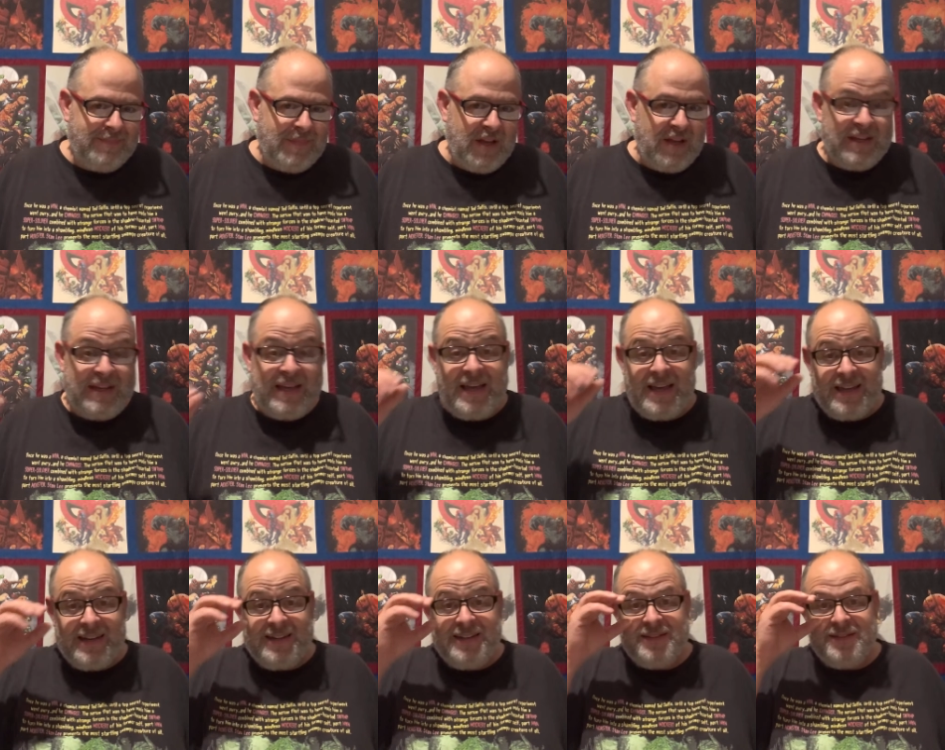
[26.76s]

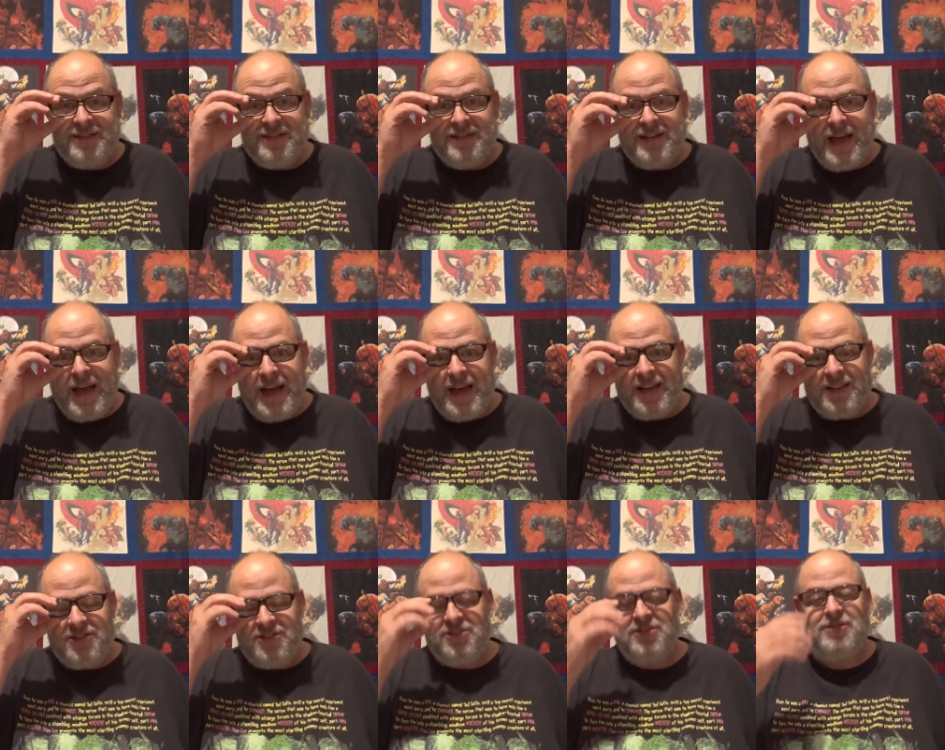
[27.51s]
Again,
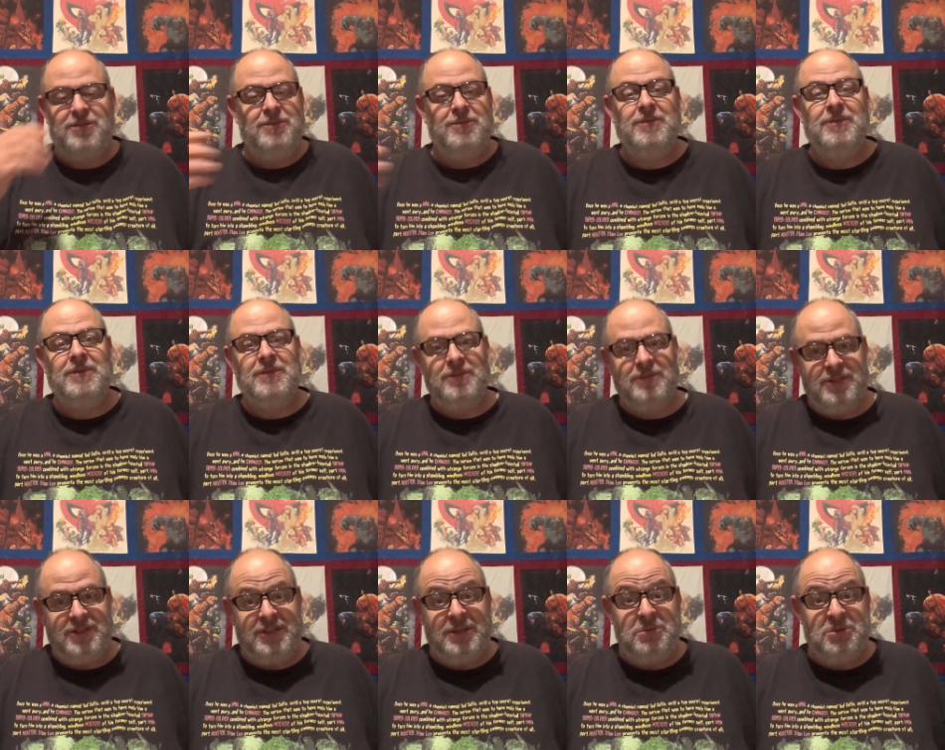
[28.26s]
as
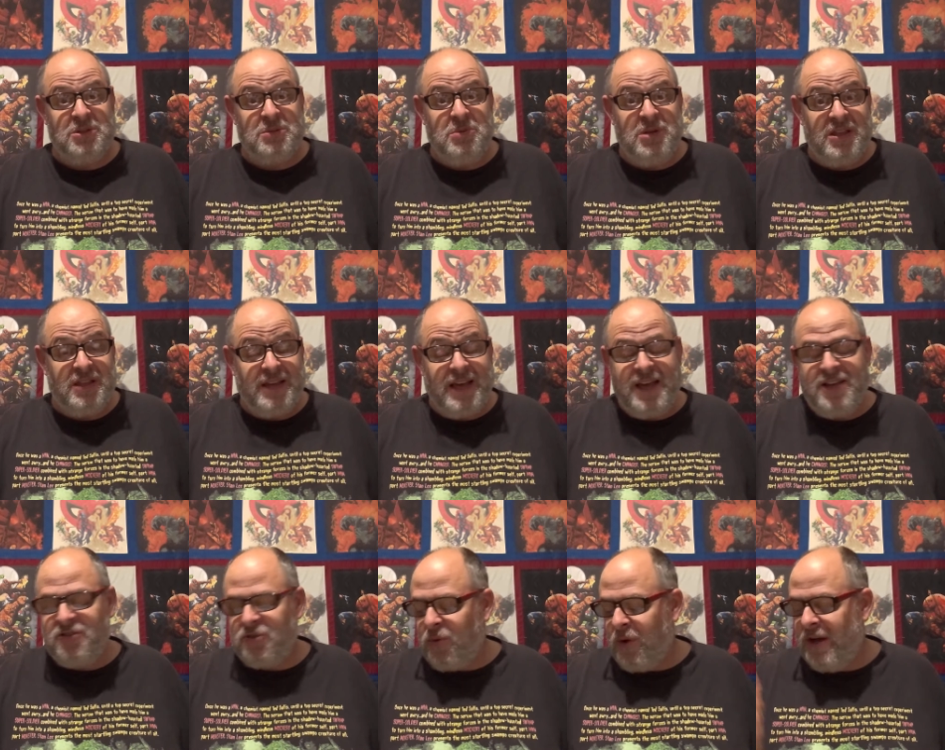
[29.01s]
Seems to be the
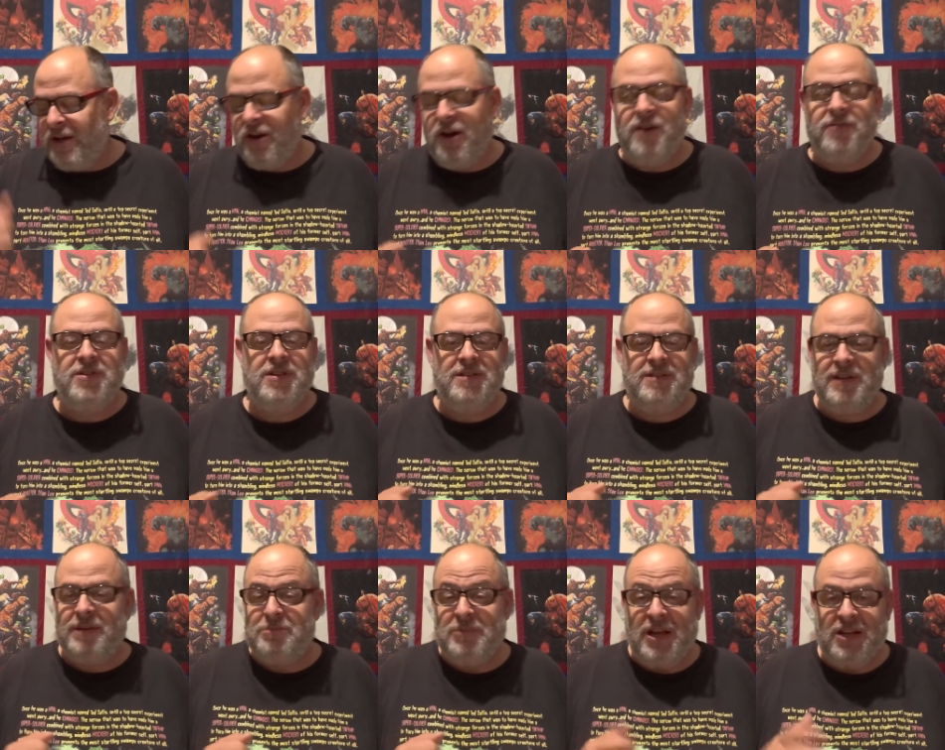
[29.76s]
case quite
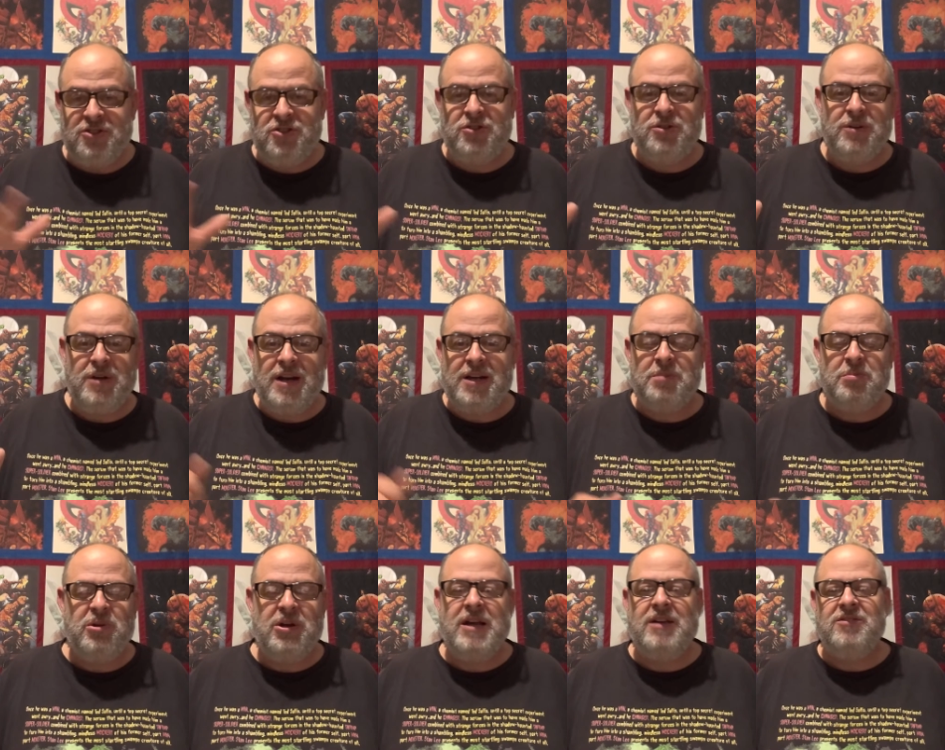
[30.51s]
often. I'm not sure how to
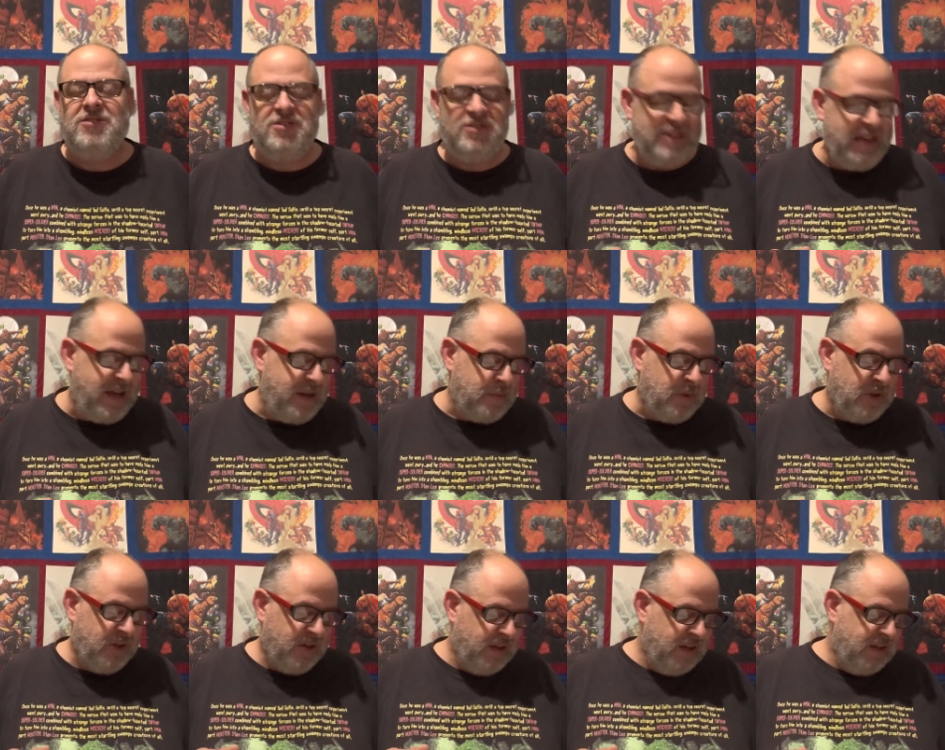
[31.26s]
pronounce his name.
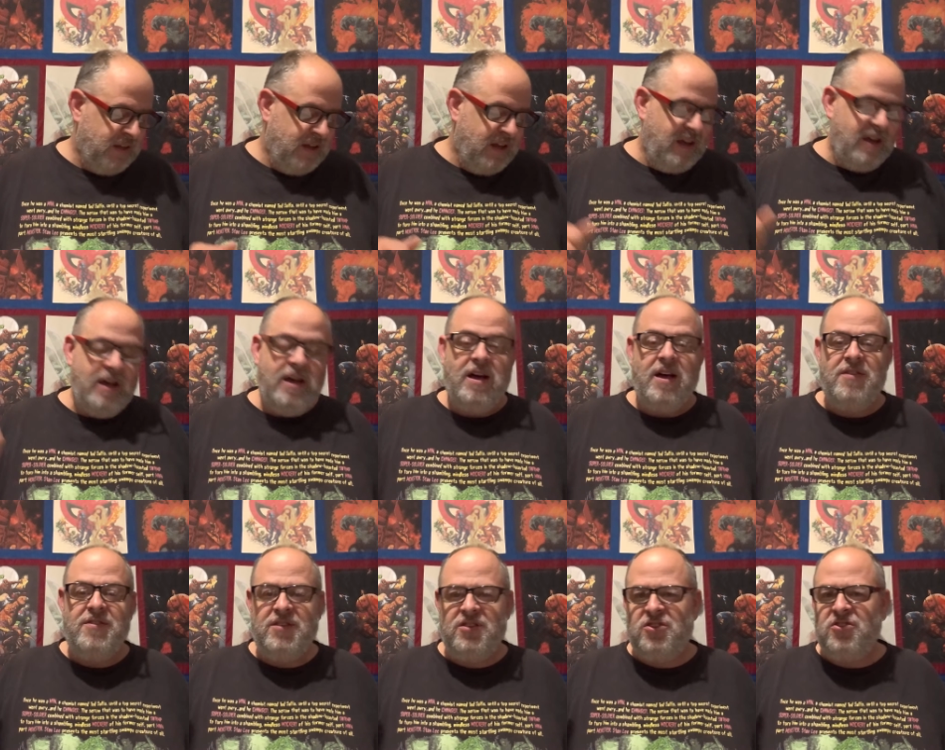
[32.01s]
Uh,
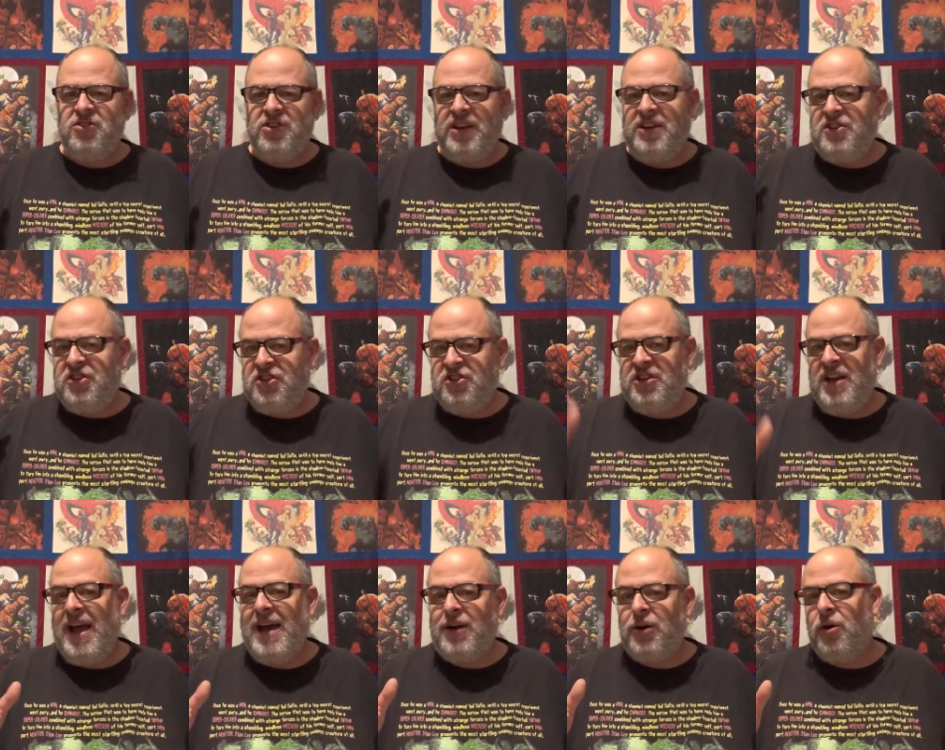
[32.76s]
this is a
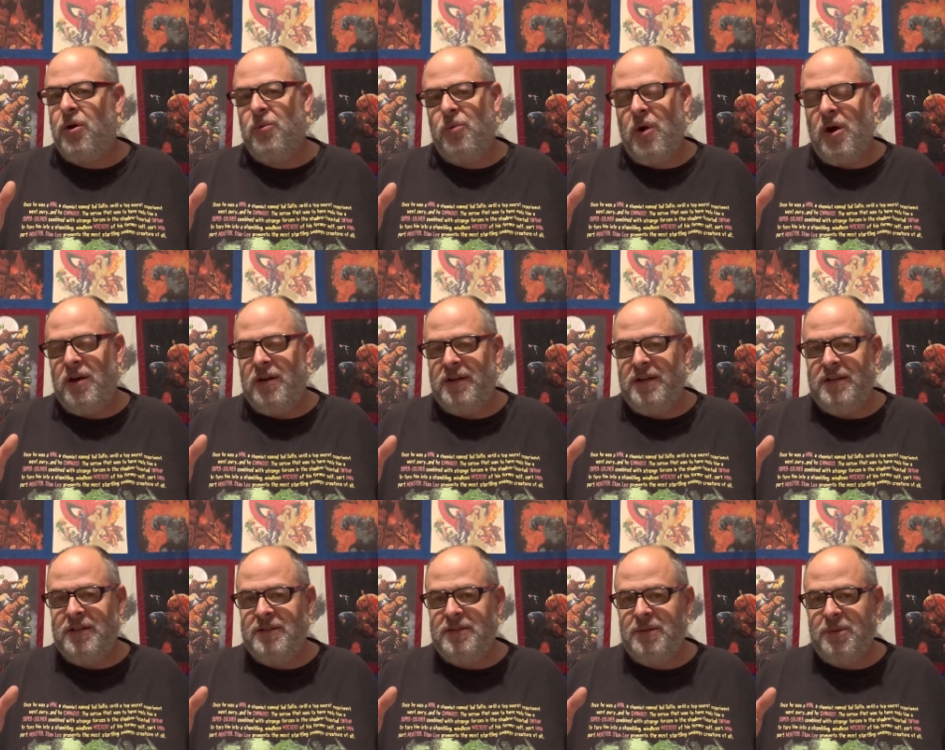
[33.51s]

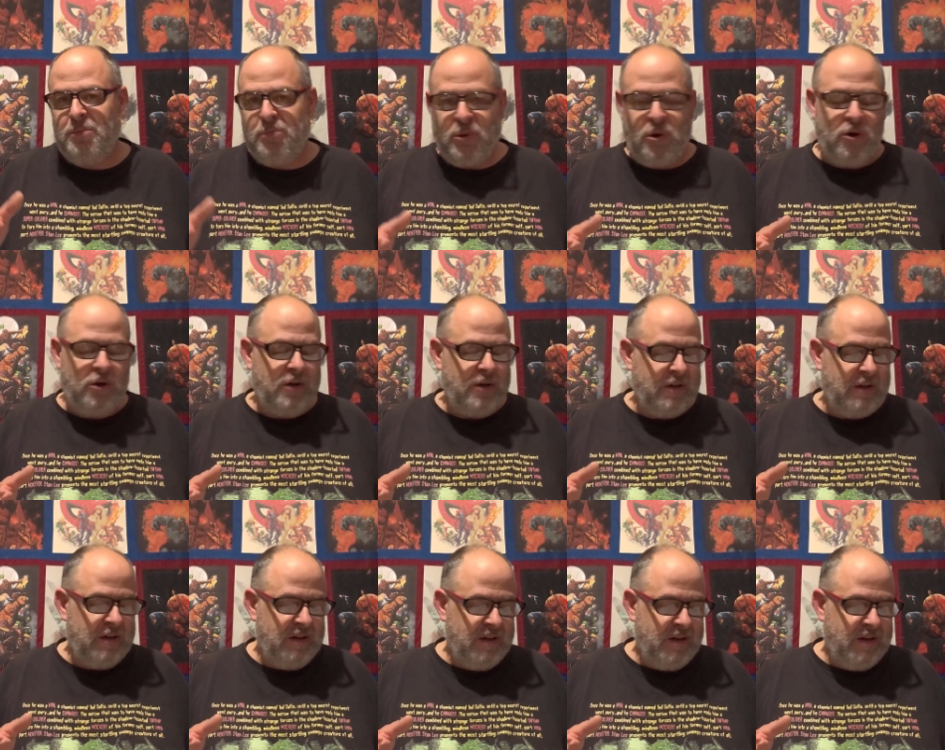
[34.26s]
Shadowrun book.